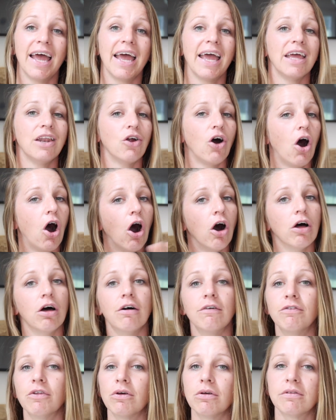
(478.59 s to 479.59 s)
and all
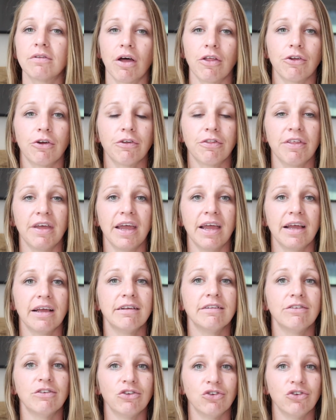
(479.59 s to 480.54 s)
of those other things